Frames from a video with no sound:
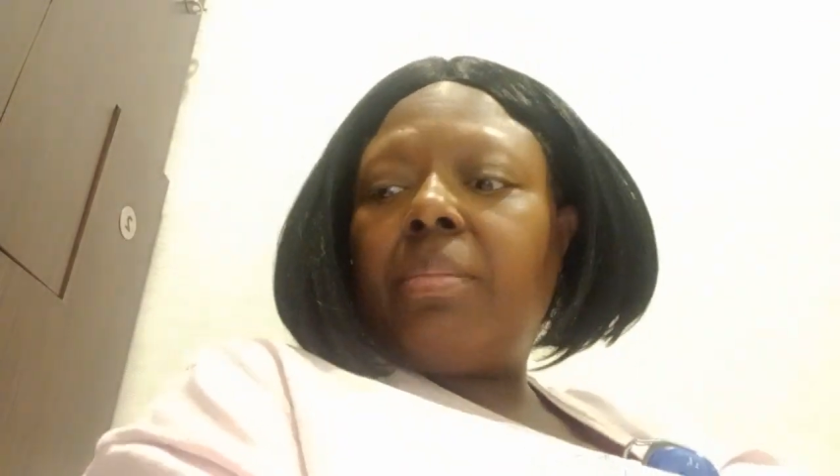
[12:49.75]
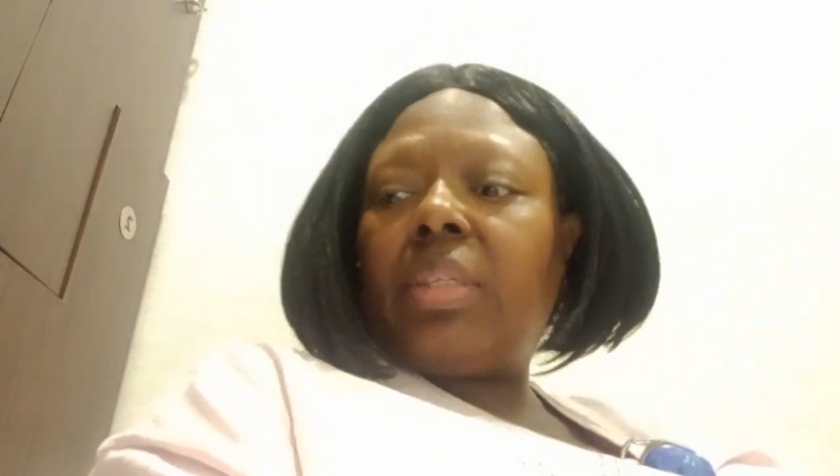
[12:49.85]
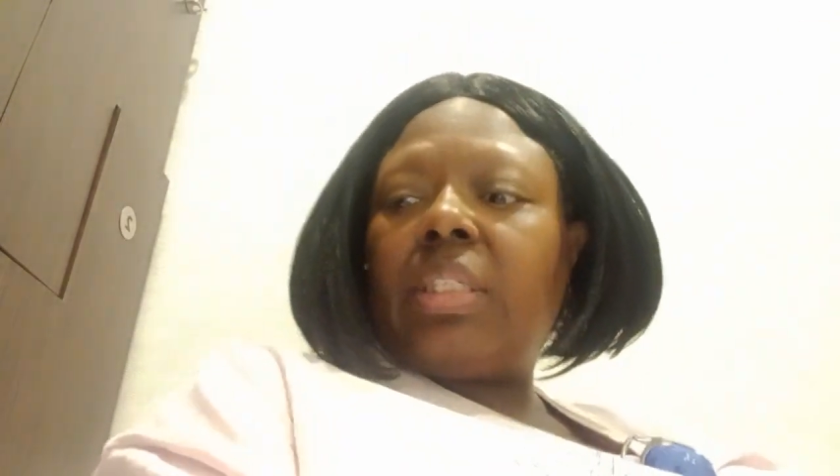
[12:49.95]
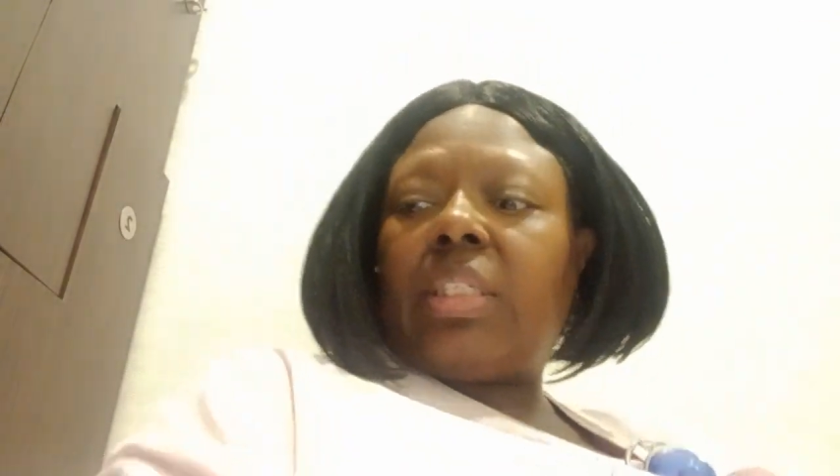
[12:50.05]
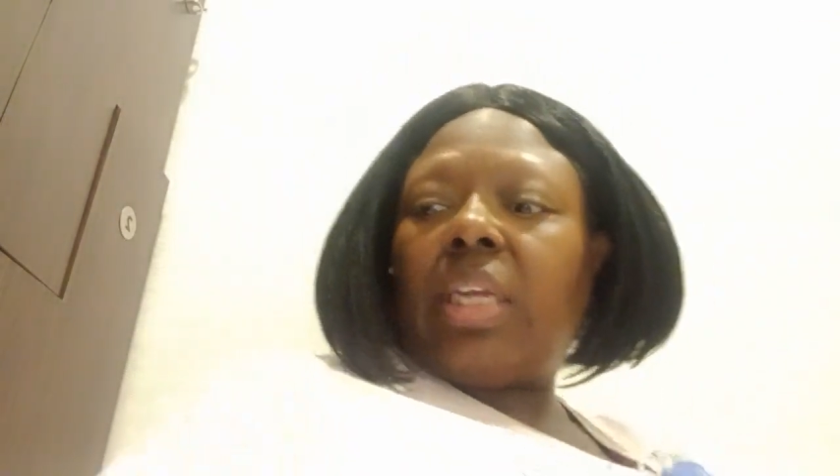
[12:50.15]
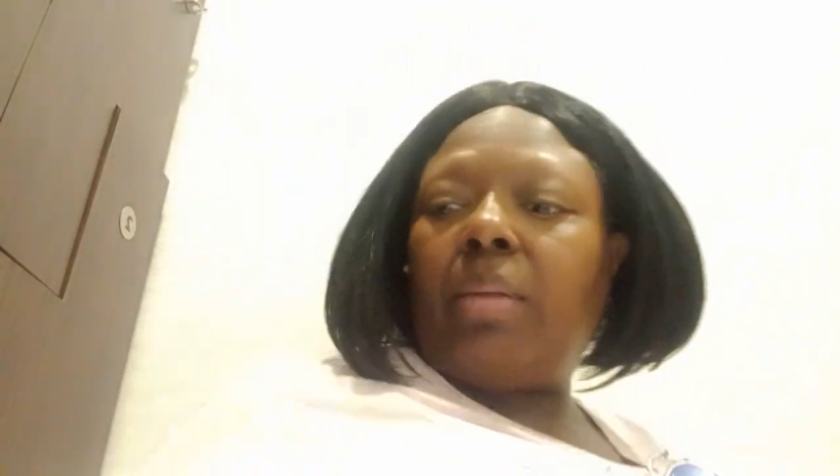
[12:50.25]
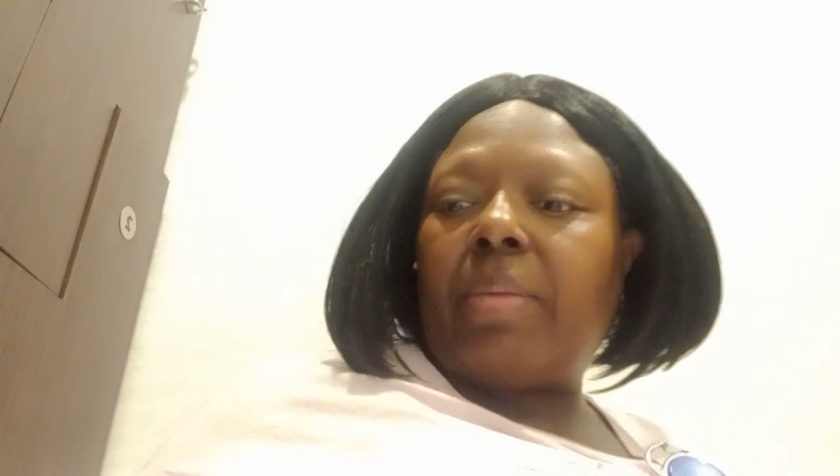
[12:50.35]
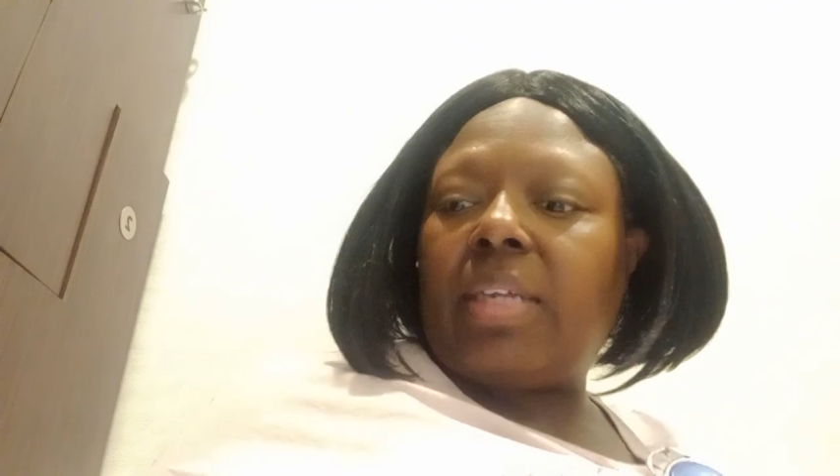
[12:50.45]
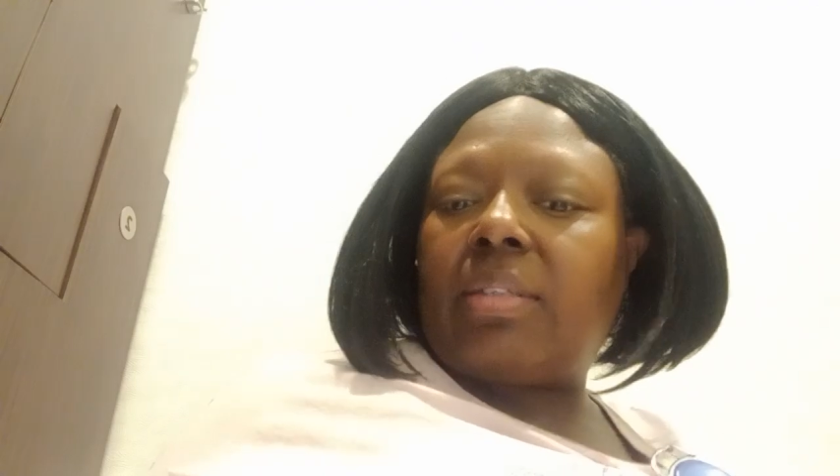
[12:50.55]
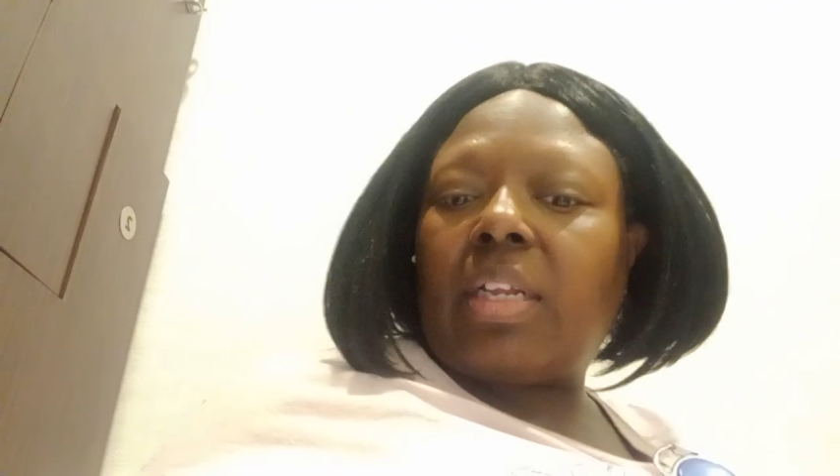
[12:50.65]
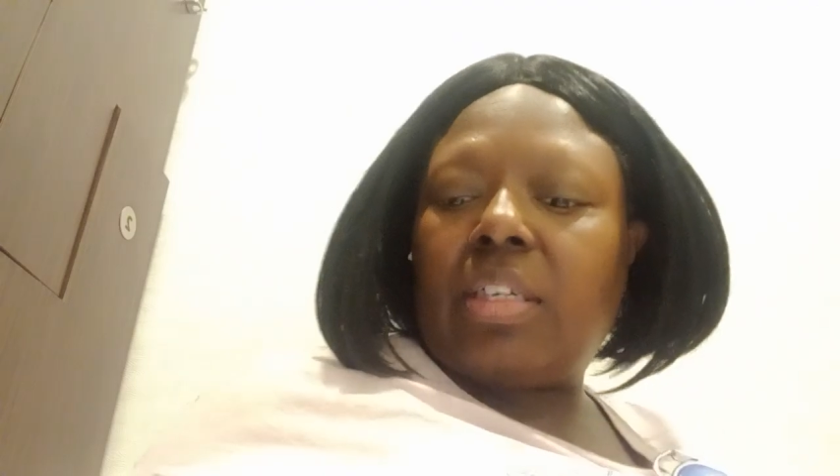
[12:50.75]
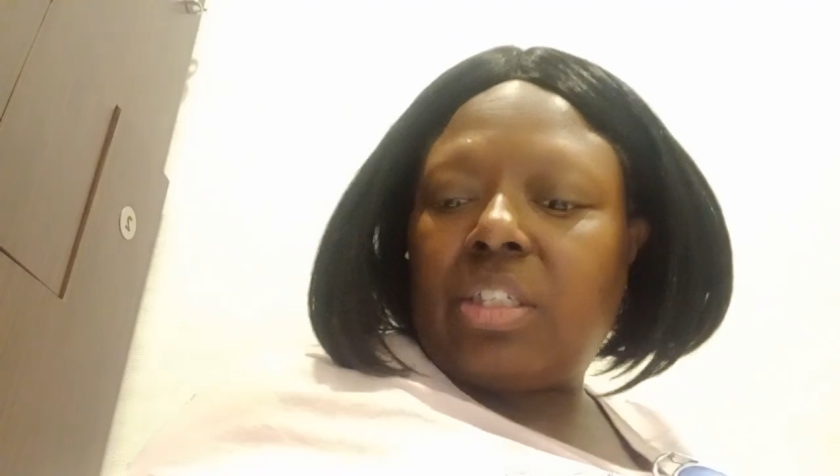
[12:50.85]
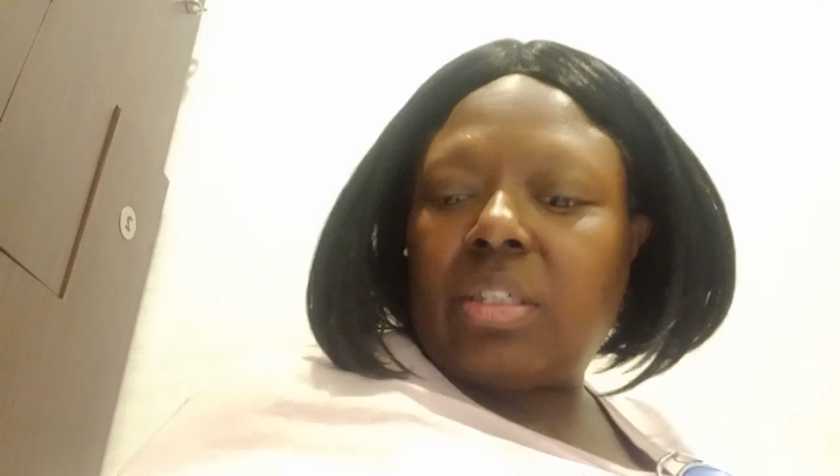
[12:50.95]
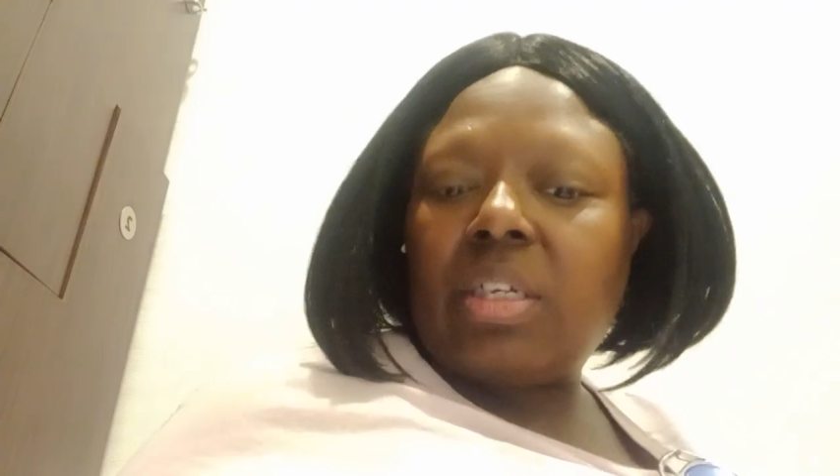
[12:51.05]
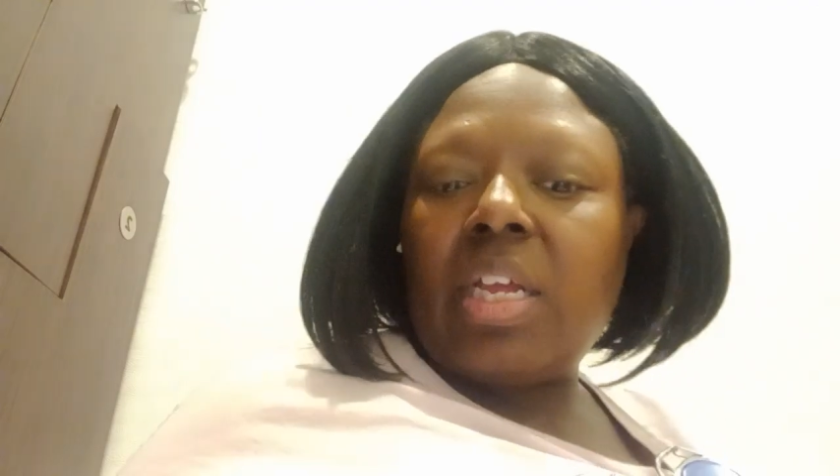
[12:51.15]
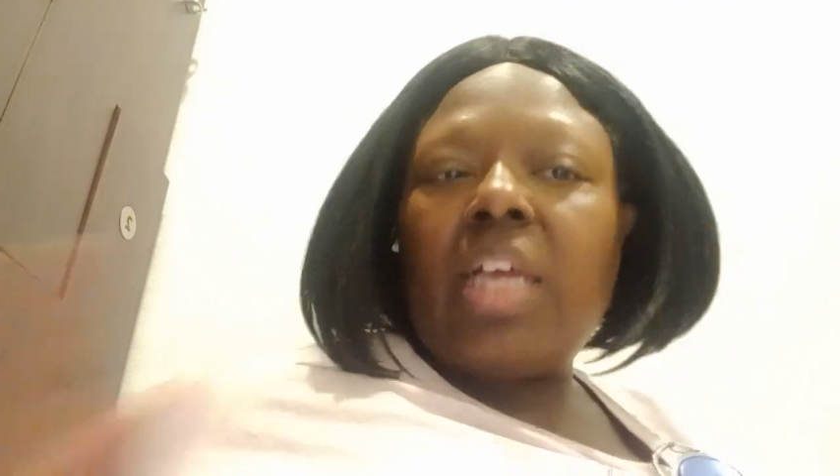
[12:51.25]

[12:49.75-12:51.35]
same bat station.